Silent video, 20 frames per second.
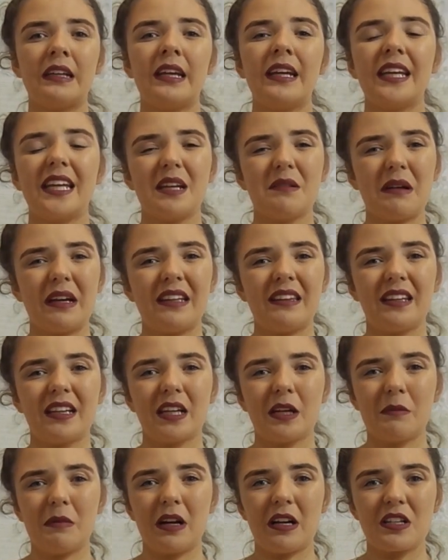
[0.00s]
you might think a
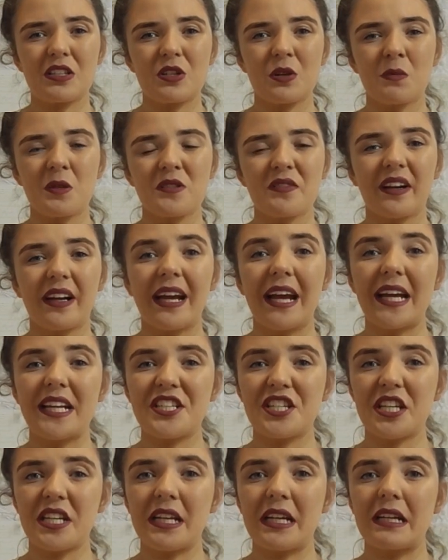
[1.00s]
bar of soap is very
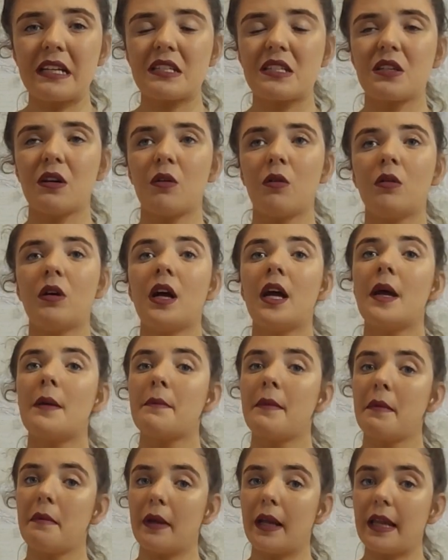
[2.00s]
hygienic, so
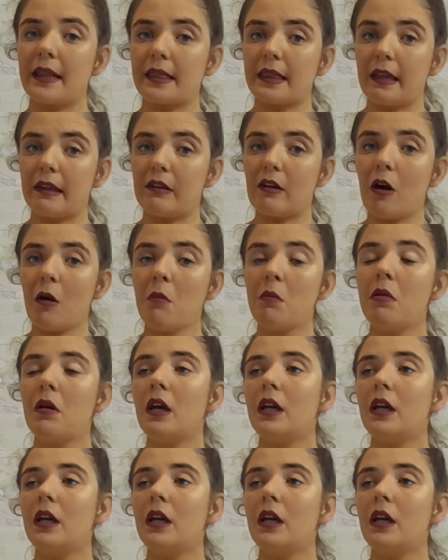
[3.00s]
maybe get the tub.